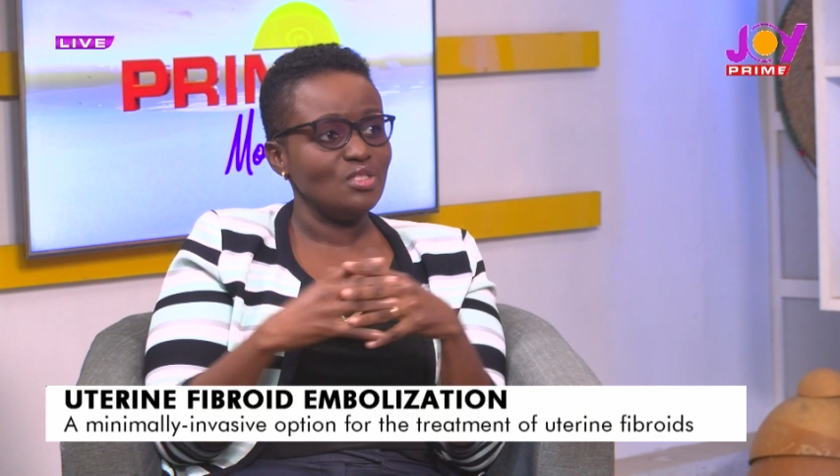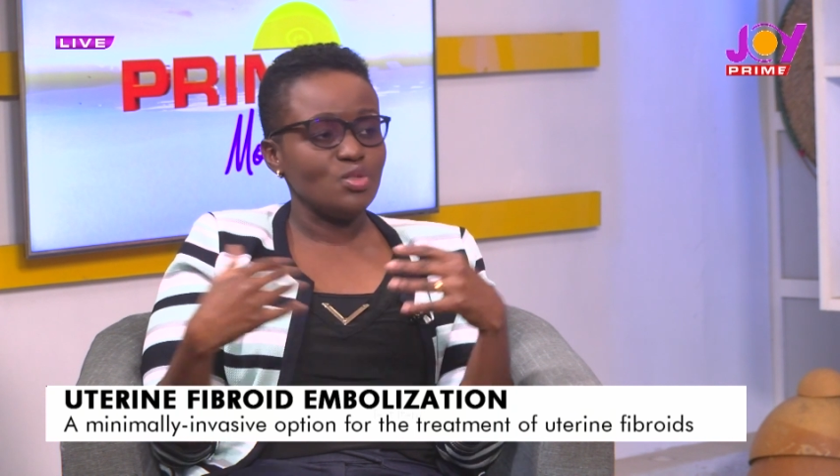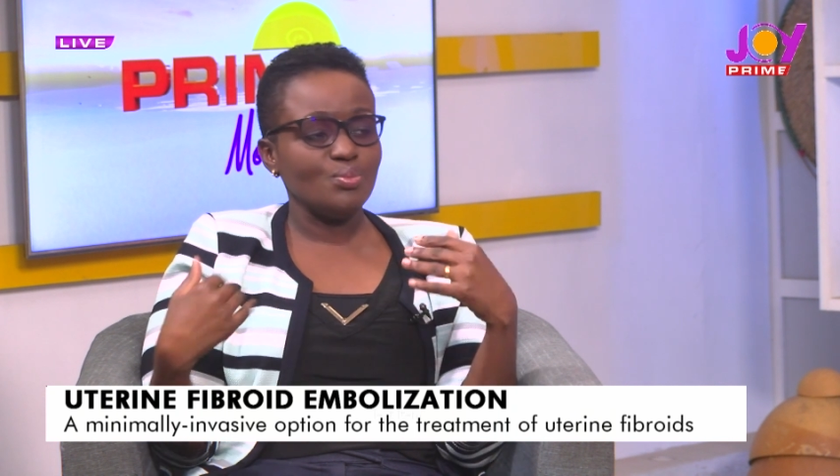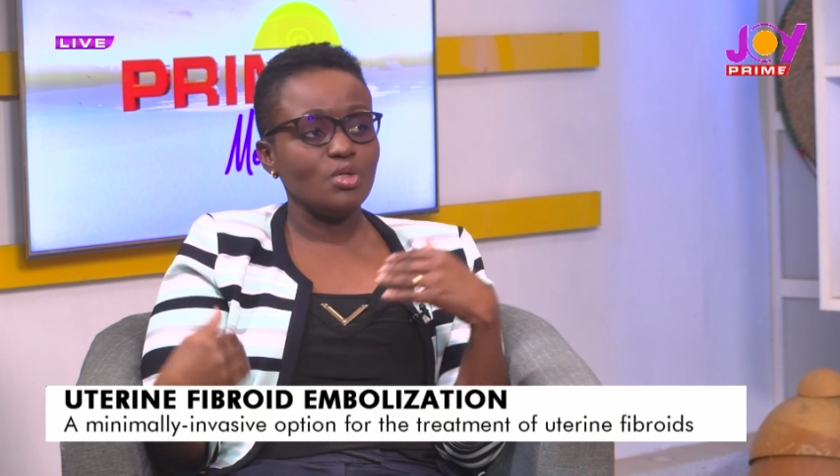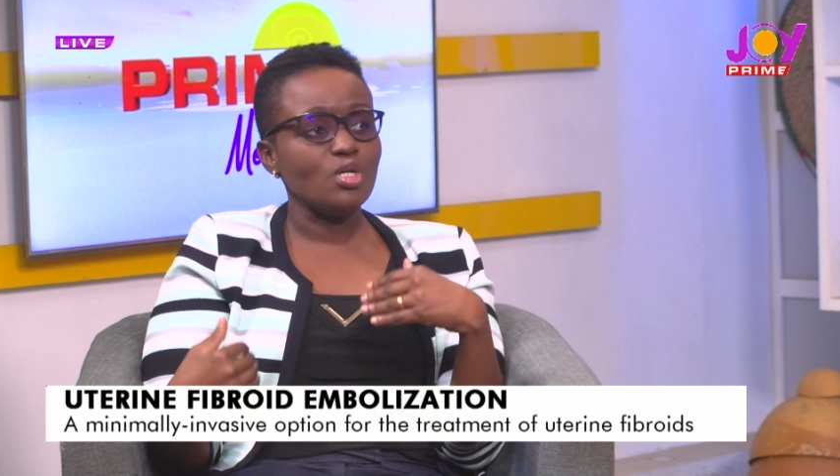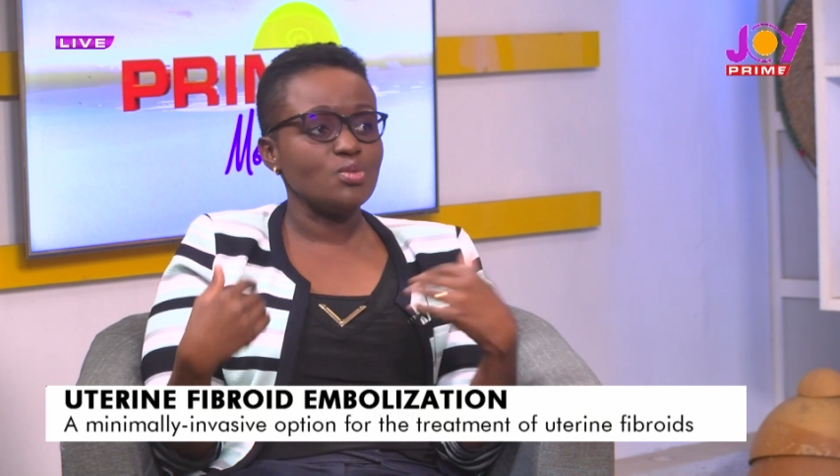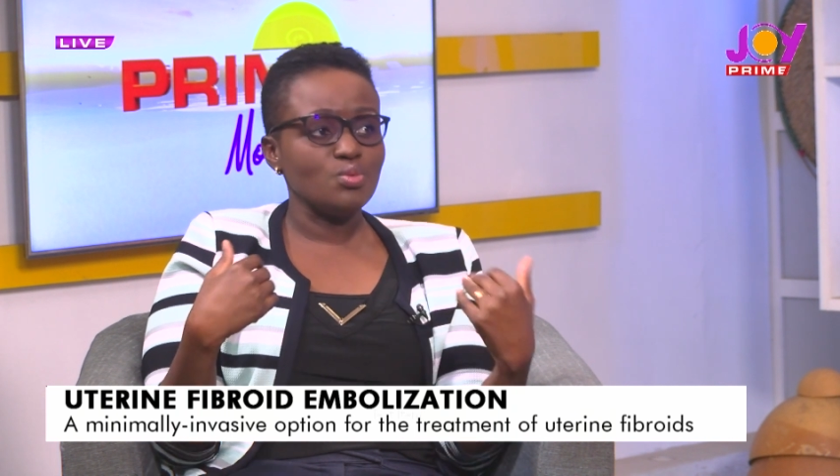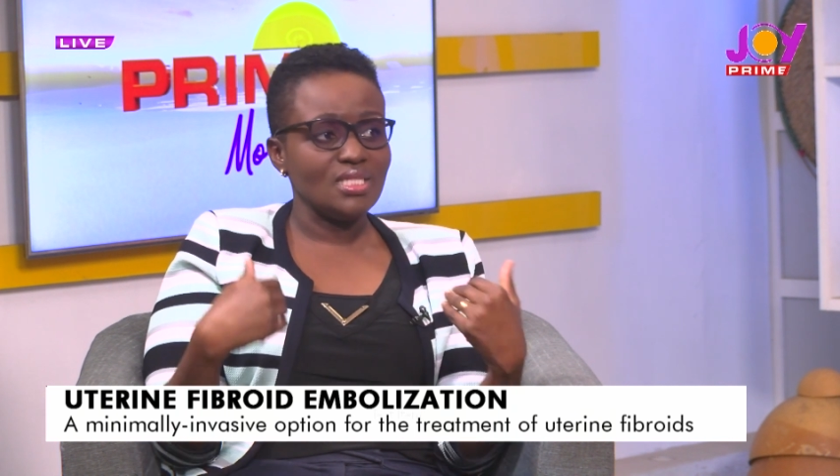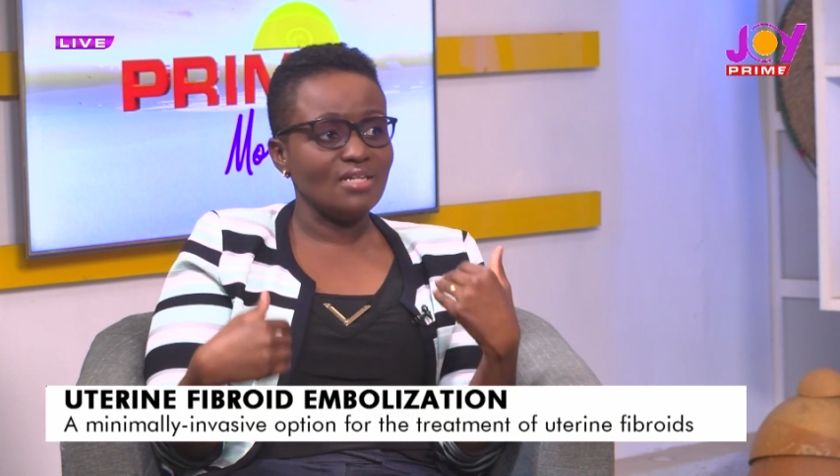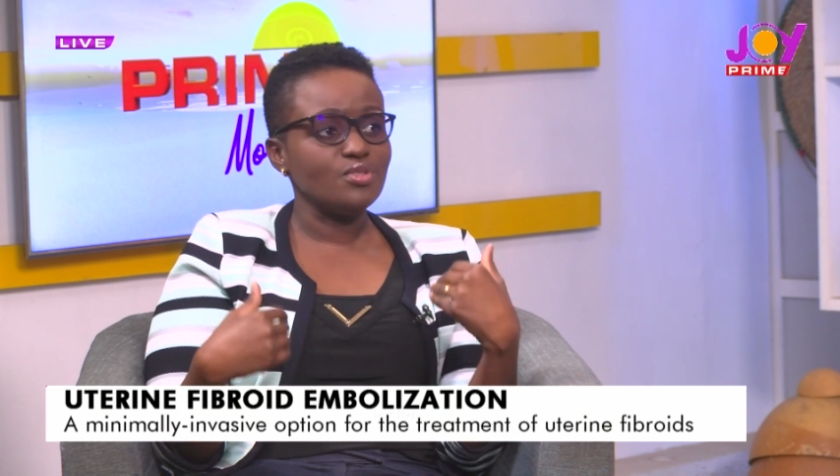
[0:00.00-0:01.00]
So because
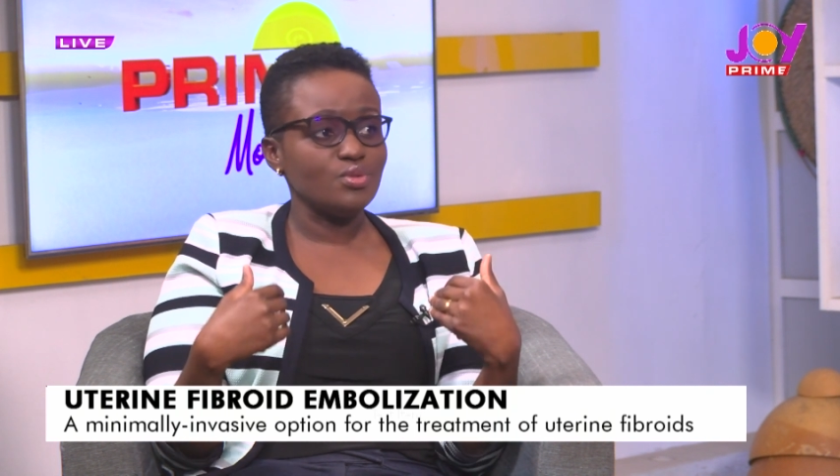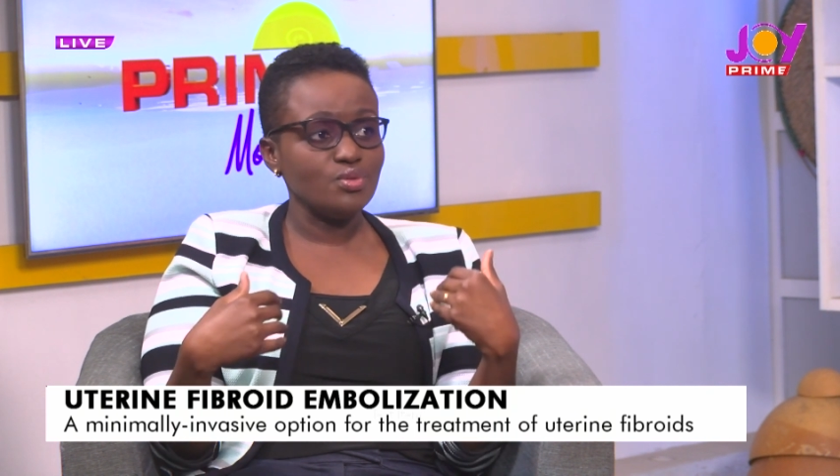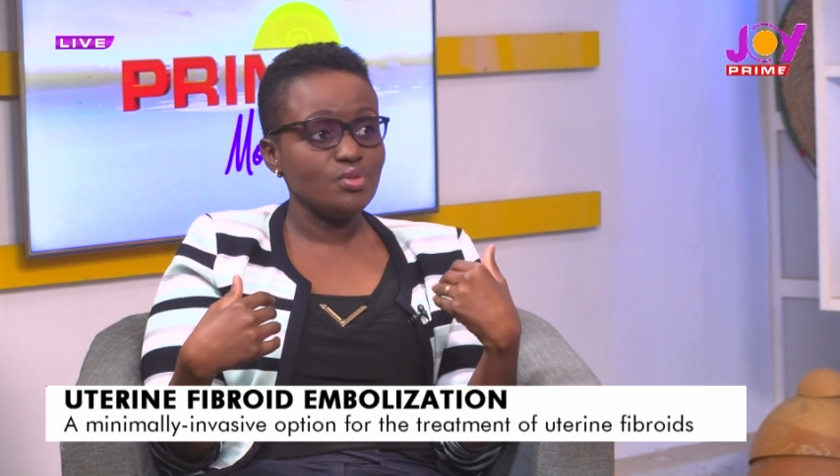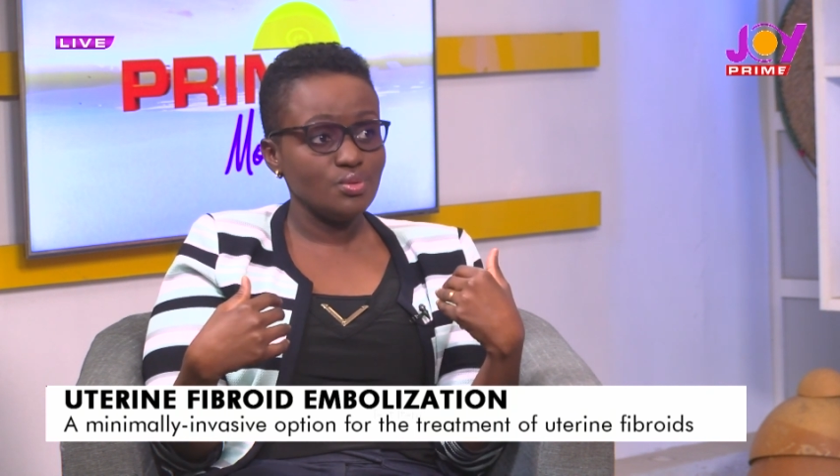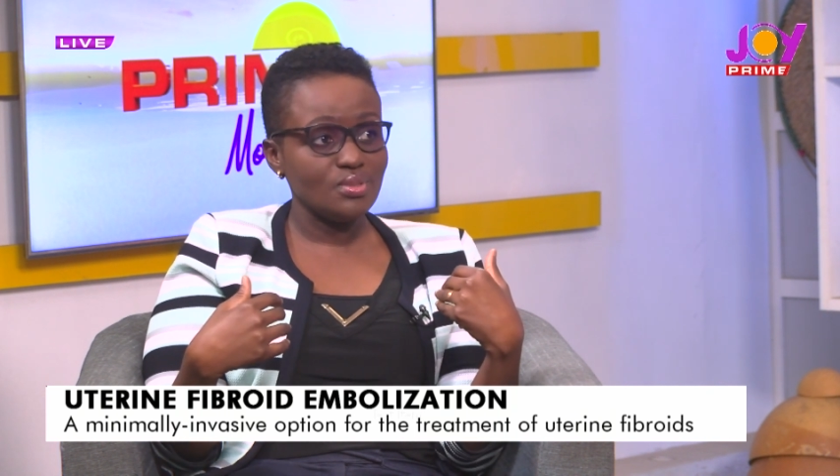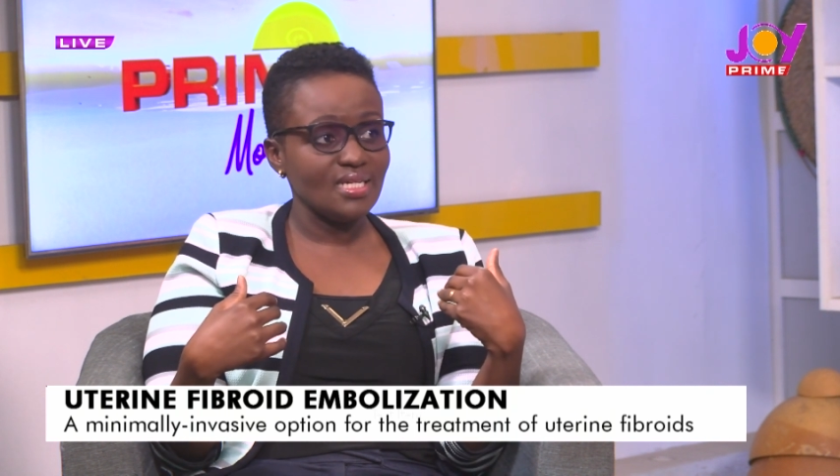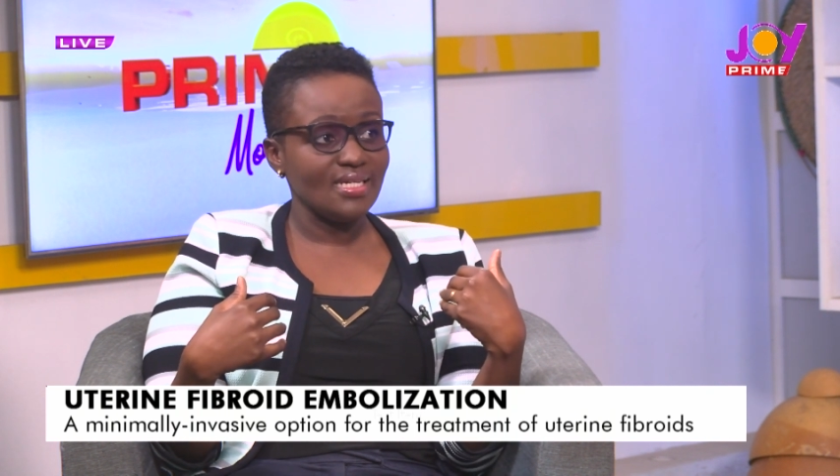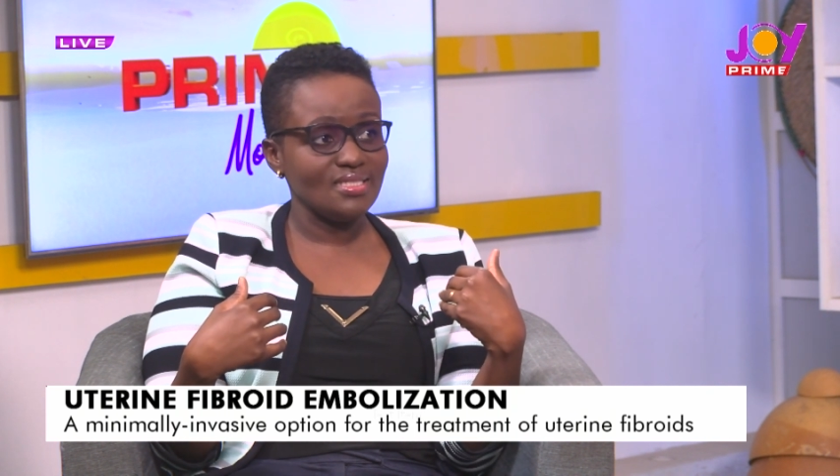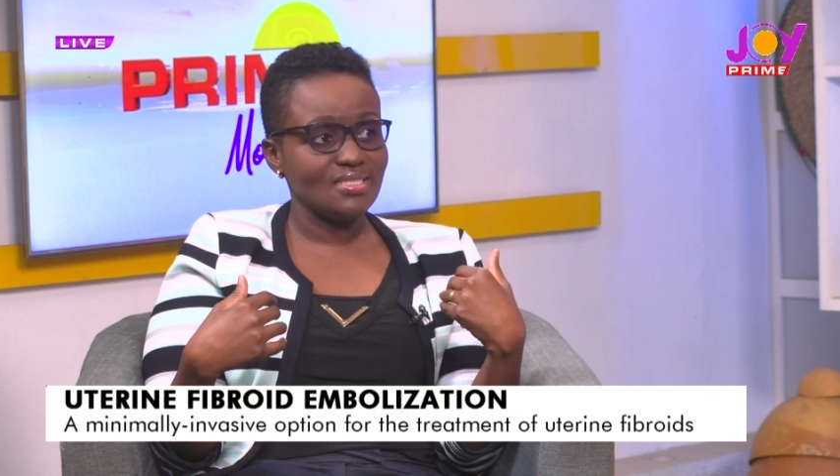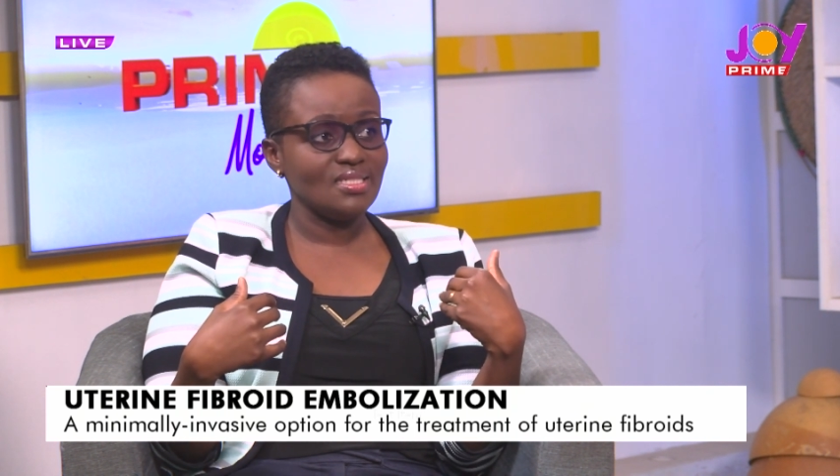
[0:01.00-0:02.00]
we'd have to do 2
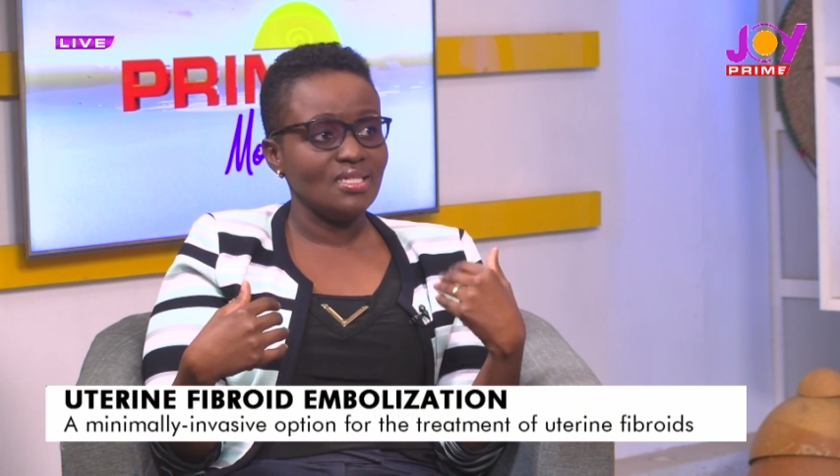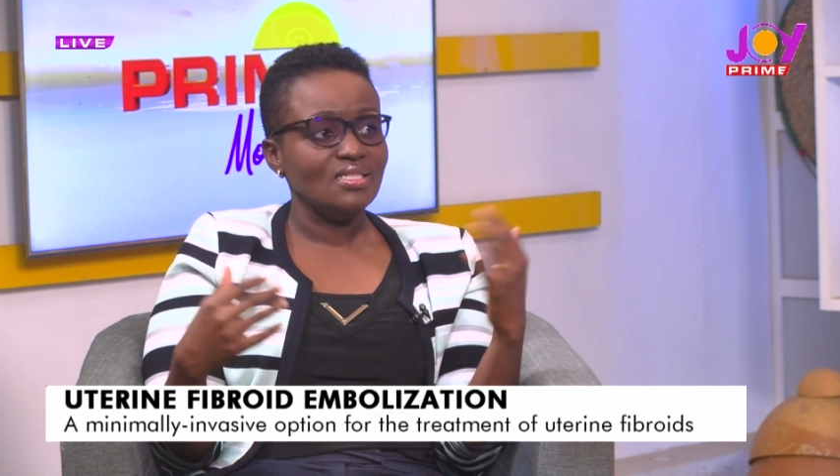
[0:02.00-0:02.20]
sides,